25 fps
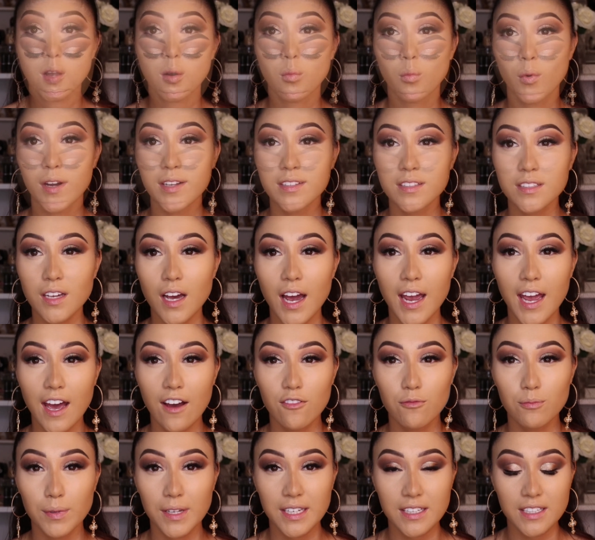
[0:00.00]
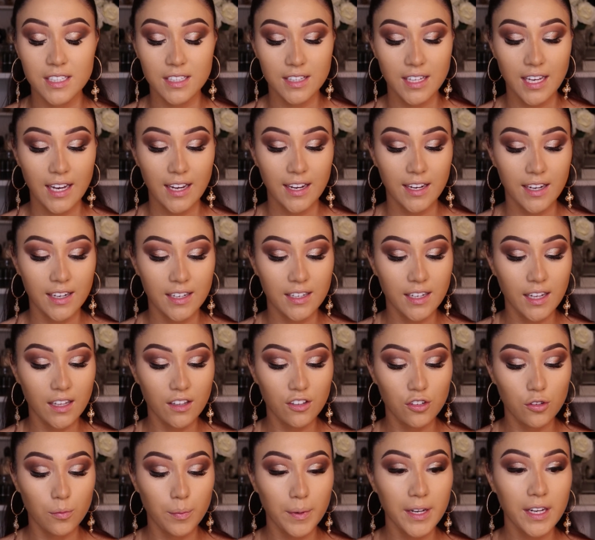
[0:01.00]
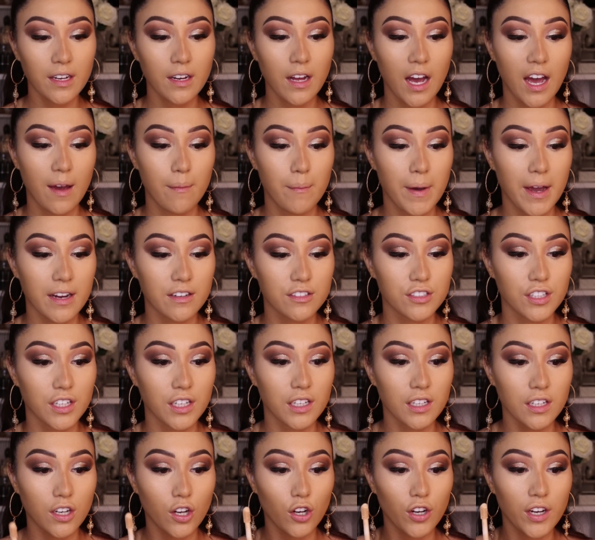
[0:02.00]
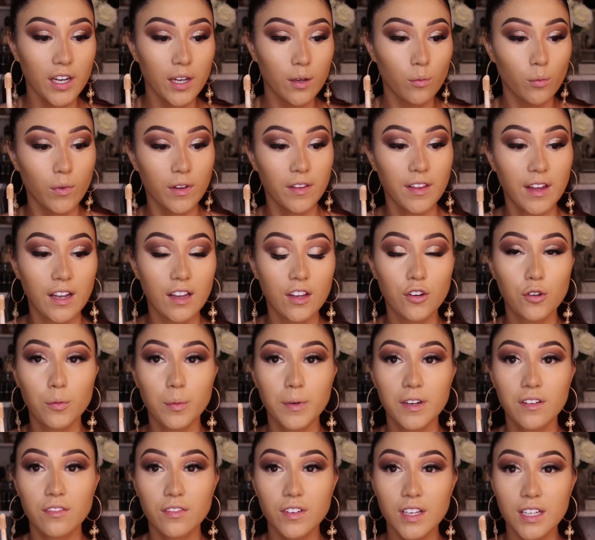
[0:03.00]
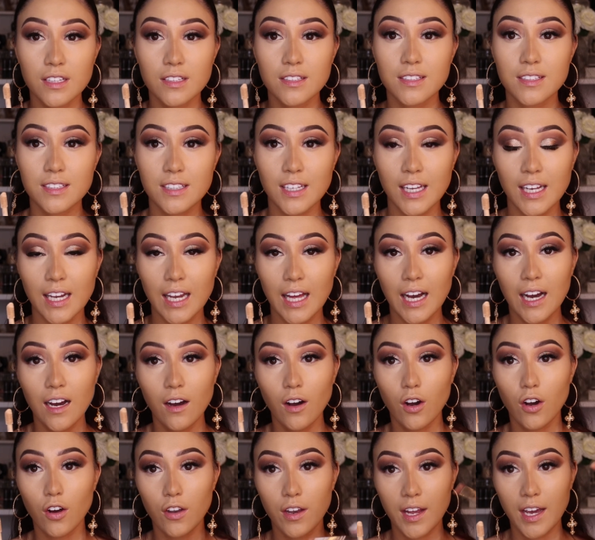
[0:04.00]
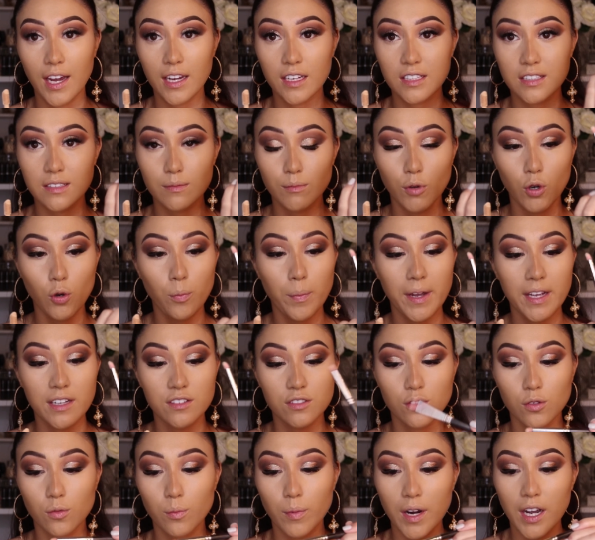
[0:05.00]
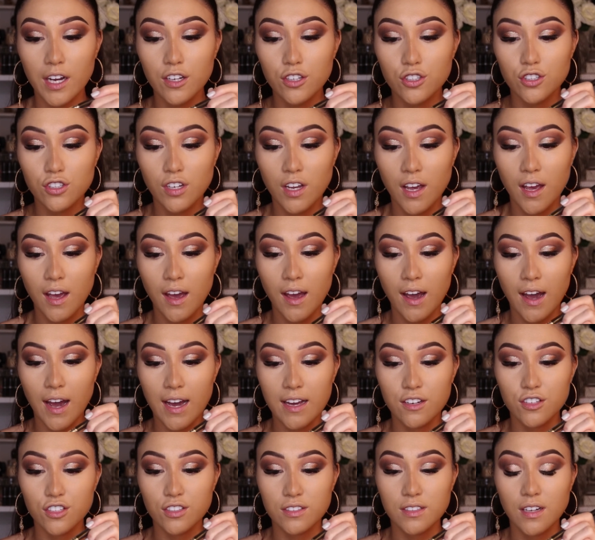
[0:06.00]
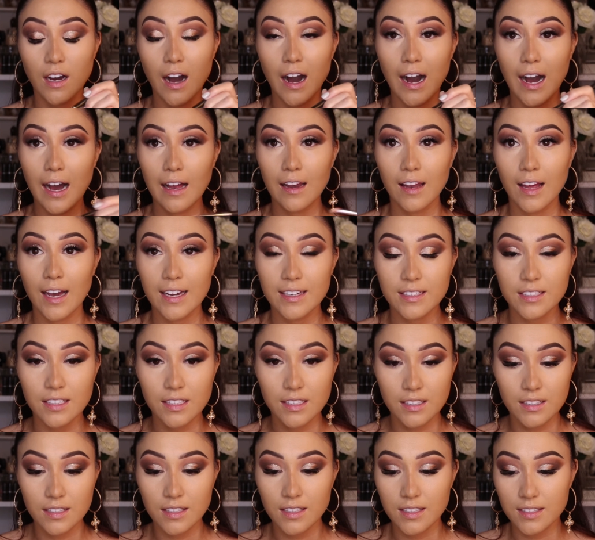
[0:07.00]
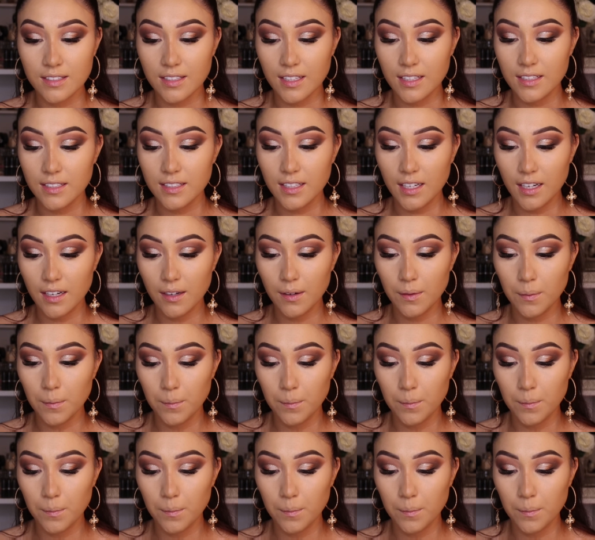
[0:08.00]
Once I have blended that in a little bit, I'm actually going to go in with a little bit of concealer on a small pencil brush and just highlight in the center.